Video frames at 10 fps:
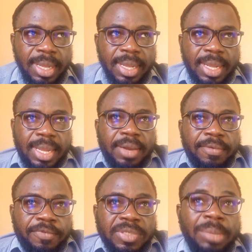
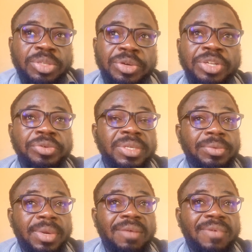And for some strange
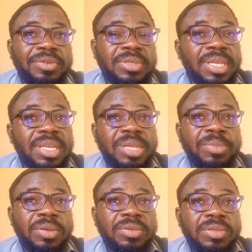reason, whenever you send
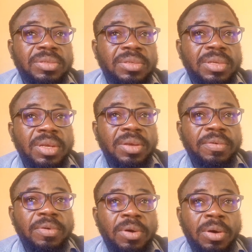emails
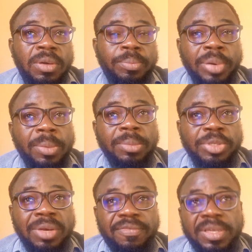on problems
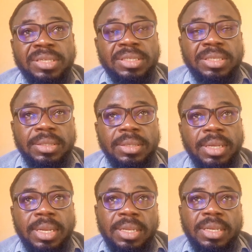you are facing,
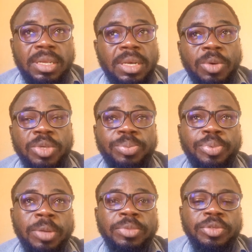and they are always
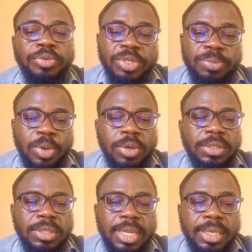prompt to
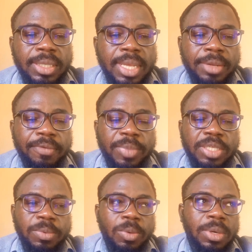respond, and it kind of
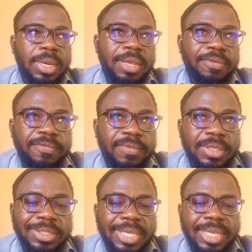makes me wonder if
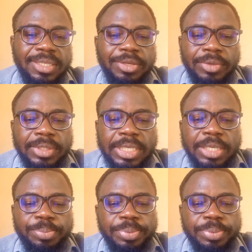these guys, they don't sleep.